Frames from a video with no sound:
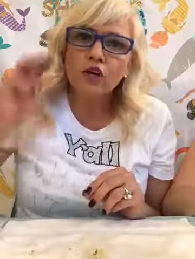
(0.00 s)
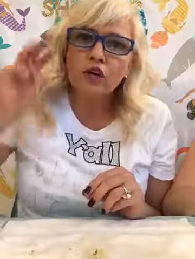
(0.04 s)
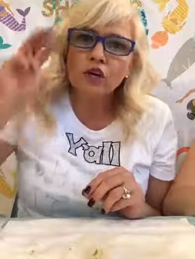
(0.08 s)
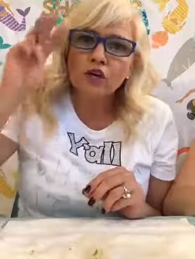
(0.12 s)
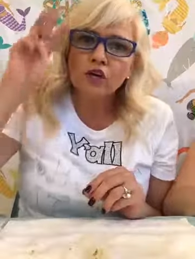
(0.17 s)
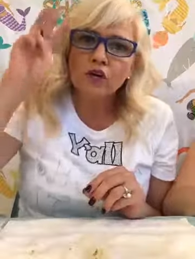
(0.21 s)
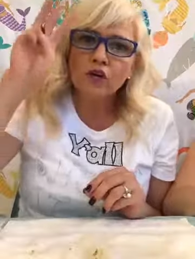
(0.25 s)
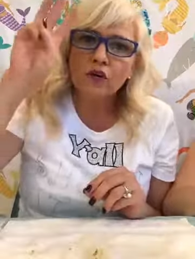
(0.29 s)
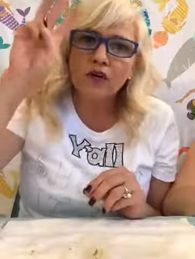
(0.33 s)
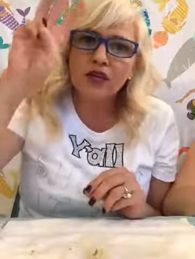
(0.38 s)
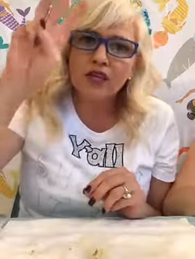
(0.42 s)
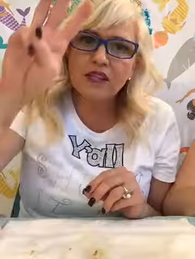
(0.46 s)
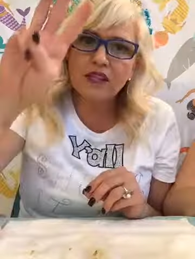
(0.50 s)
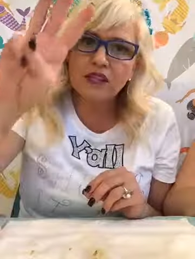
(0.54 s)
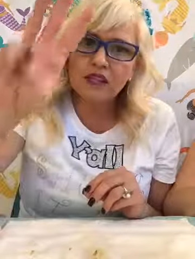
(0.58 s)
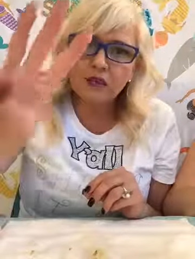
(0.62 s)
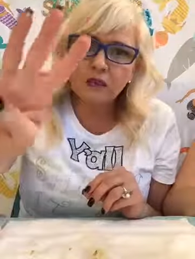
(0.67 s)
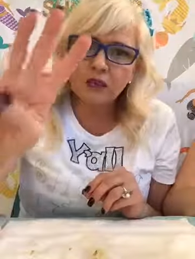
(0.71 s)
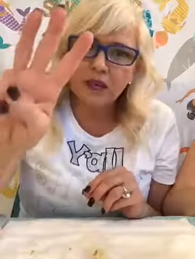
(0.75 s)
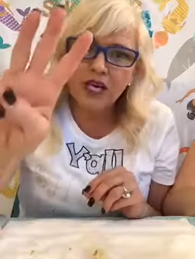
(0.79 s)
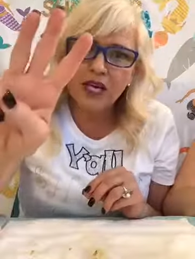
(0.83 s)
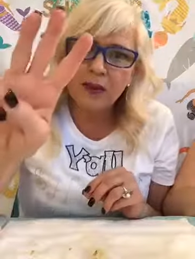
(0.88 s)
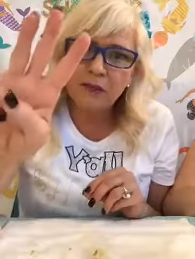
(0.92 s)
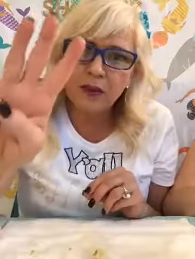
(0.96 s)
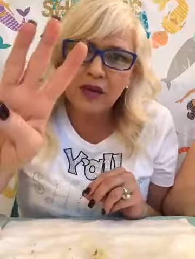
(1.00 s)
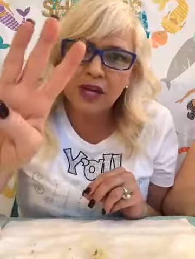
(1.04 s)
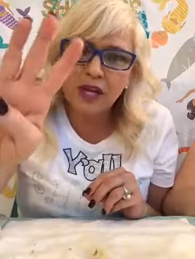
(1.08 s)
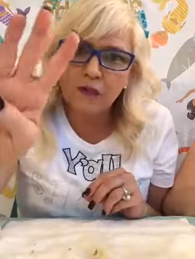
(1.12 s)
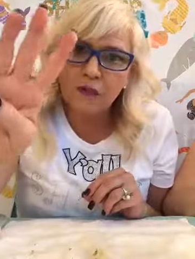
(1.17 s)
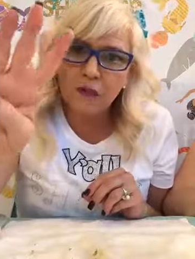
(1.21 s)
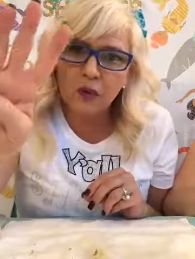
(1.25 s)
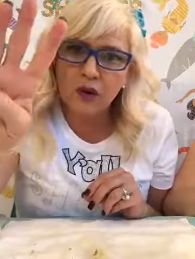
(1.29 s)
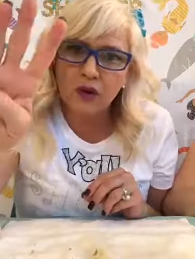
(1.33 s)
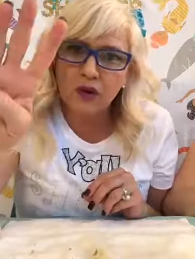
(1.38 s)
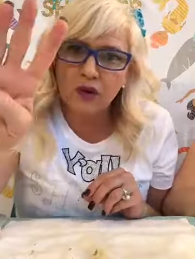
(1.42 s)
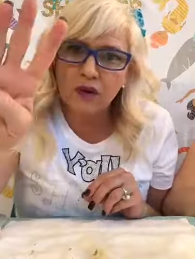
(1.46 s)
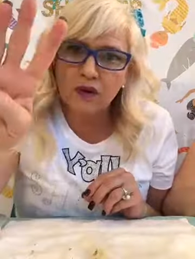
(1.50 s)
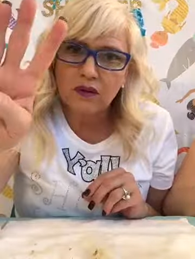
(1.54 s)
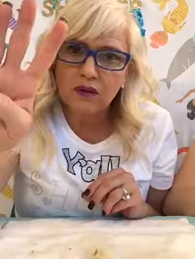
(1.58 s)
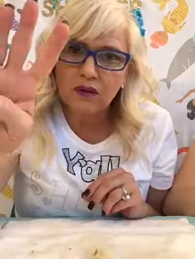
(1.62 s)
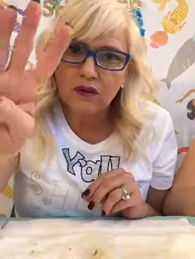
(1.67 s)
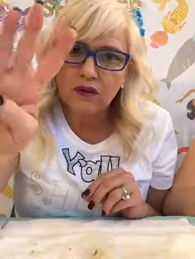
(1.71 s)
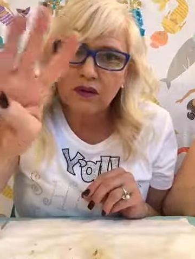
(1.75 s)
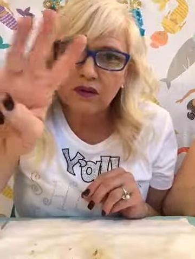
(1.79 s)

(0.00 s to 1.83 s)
you get three people